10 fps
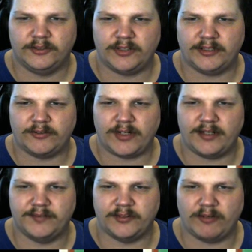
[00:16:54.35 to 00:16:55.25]
You're trying to
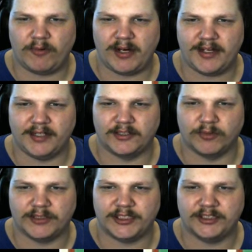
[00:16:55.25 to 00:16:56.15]
drive to Hawaii
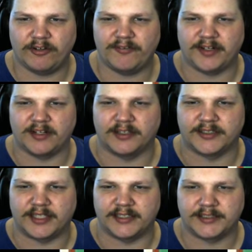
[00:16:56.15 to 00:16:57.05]
to watch a surfing
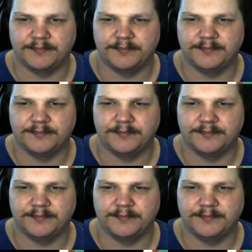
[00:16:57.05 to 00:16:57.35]
contest.